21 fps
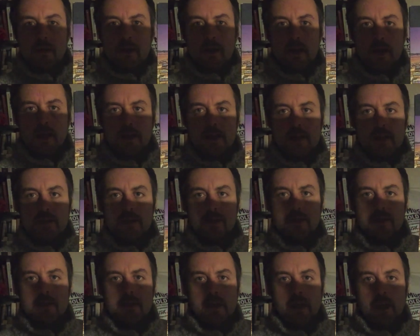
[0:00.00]
I like it
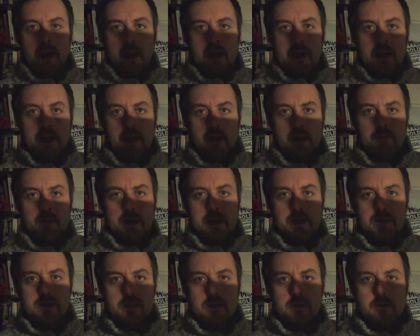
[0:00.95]
slightly
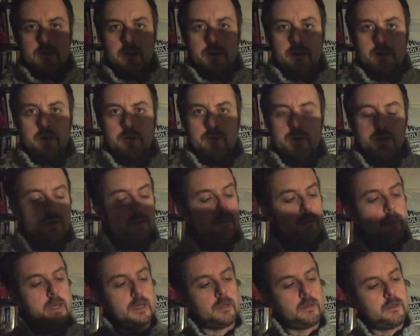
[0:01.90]
better than The Division
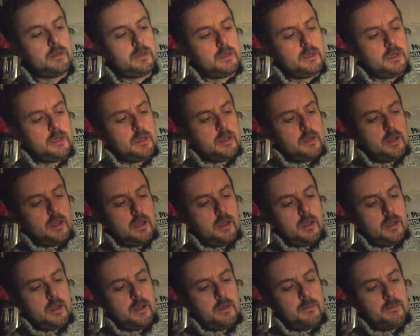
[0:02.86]
Bell.
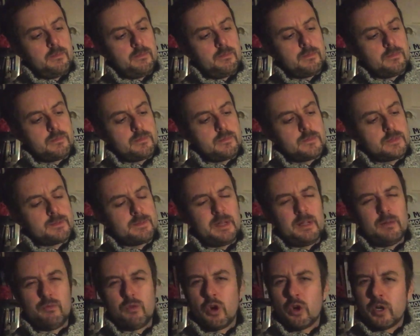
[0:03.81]
Um, it's a
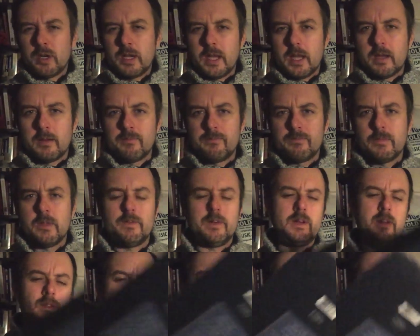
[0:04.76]
bit rockier, if
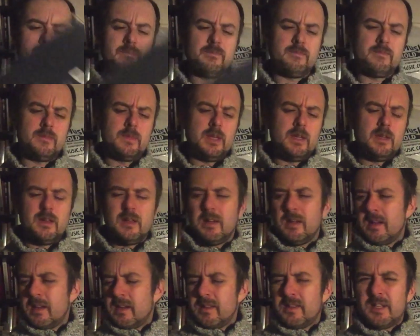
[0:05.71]
anything.
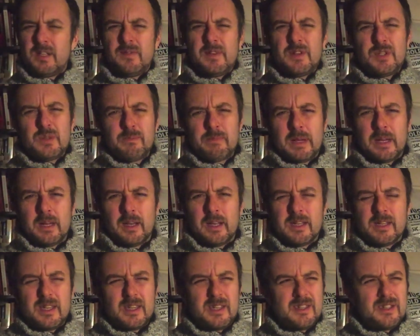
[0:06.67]
The Division Bell,
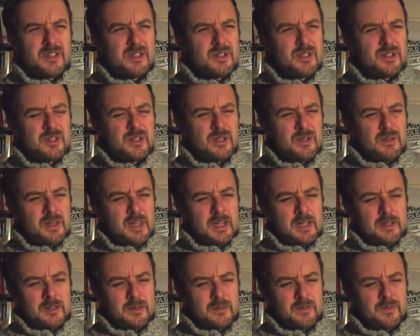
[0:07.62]
it's just too
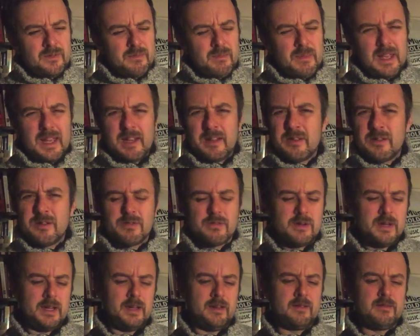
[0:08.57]
kind of
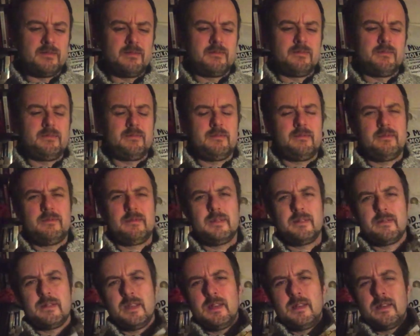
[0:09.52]
meandering.
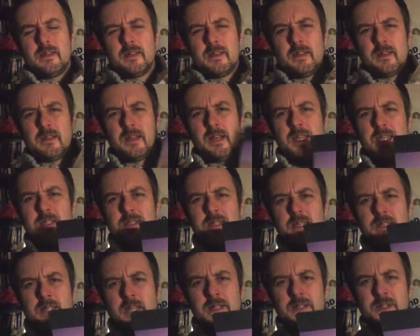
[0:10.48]
At least
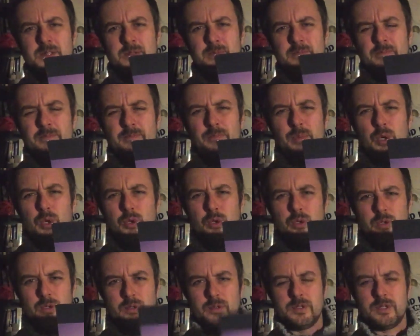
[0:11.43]
this had some
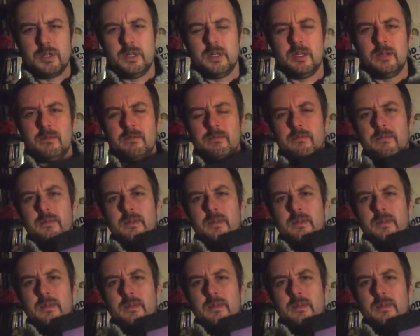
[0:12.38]
balls, you know.